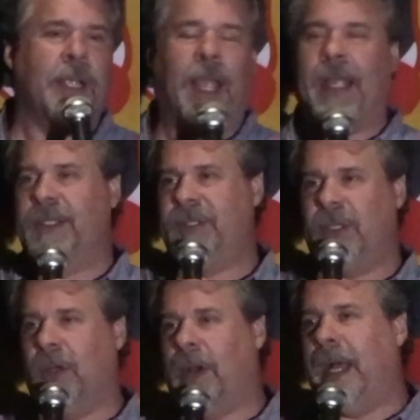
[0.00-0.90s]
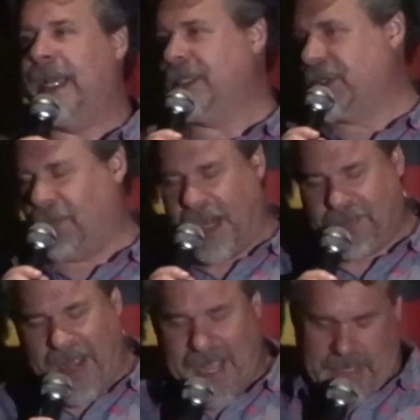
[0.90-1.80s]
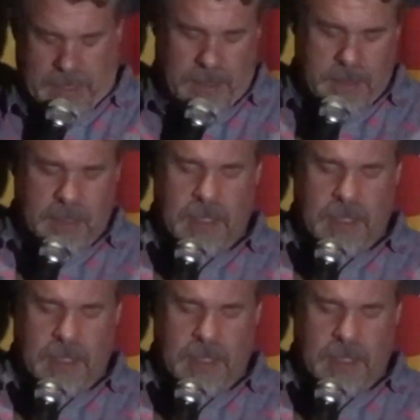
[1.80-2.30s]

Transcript: And so I just write back,